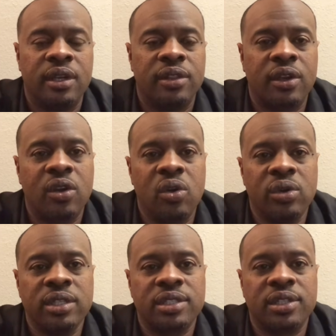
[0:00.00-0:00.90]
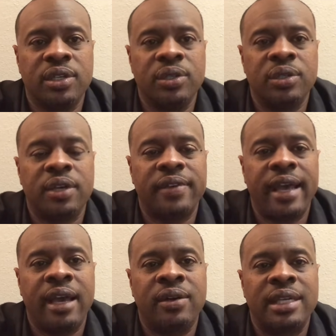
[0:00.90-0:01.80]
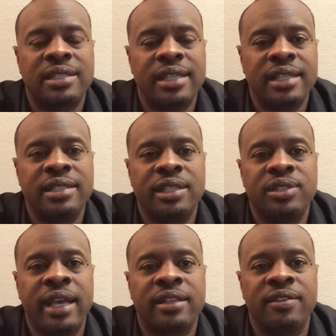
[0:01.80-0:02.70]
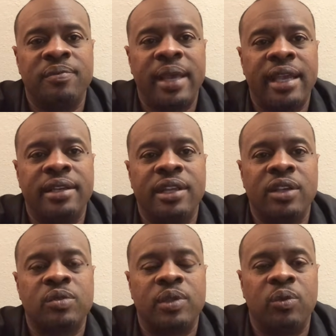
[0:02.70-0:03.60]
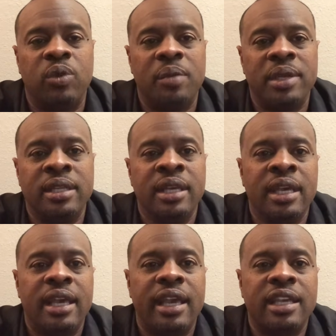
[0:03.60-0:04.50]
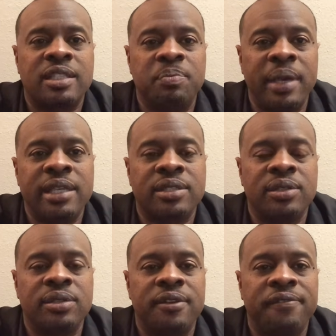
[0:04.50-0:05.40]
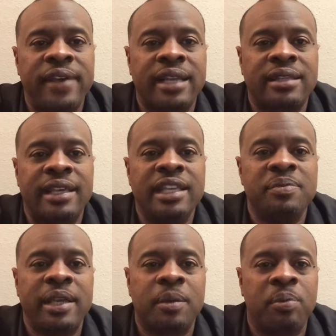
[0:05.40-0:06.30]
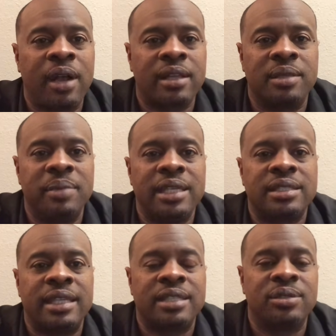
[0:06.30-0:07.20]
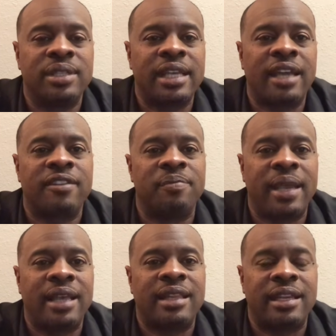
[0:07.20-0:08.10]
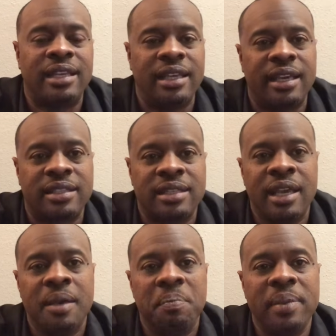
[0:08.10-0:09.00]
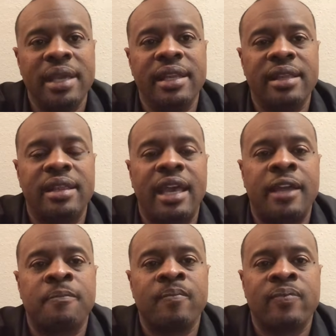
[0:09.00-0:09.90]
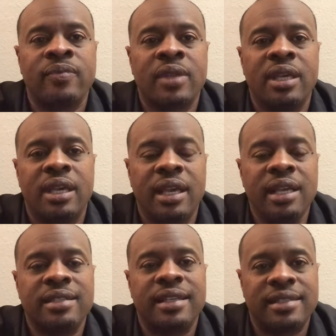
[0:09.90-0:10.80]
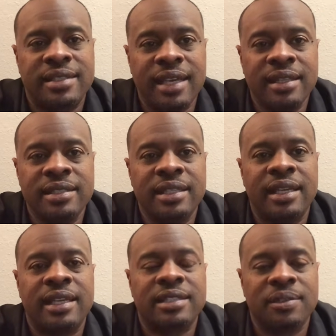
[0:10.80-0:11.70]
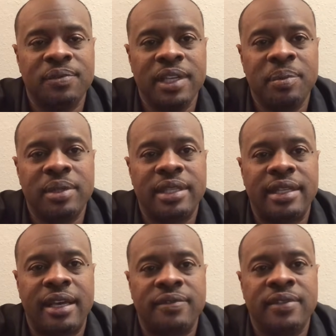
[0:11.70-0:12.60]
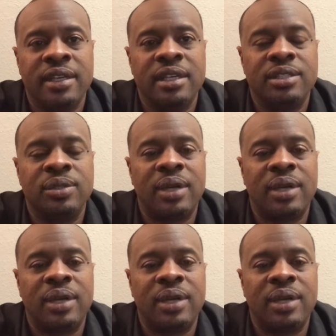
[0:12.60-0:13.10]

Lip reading: The cornerstone of how a sexually attractive man deals with women is based on the fact that he's made a proclamation as to the kind of man that he is, meaning that He's intelligent and cerebral enough to